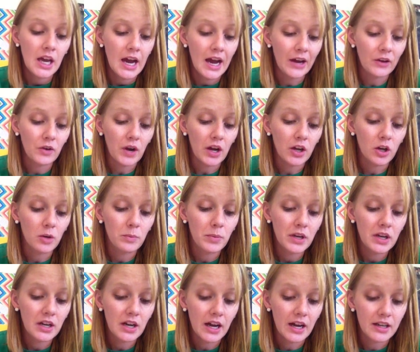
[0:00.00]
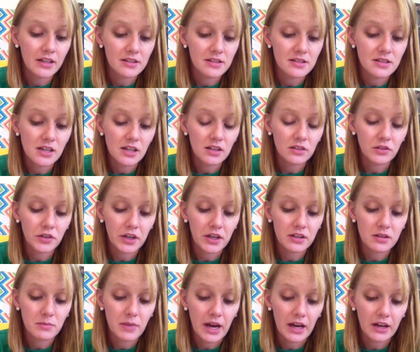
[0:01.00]
I crack open an eye and sneak a look at
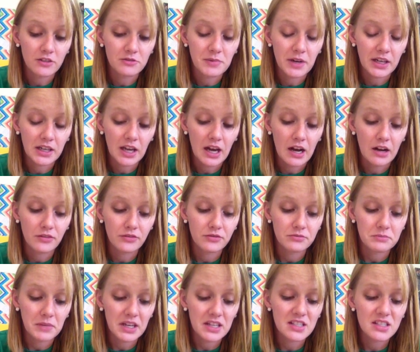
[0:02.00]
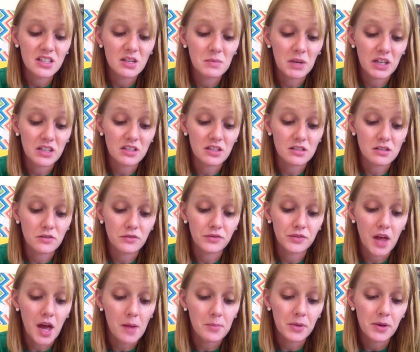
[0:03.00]
the back of my calf. My stomach does a
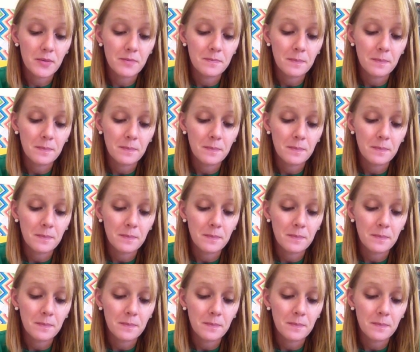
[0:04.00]
flop.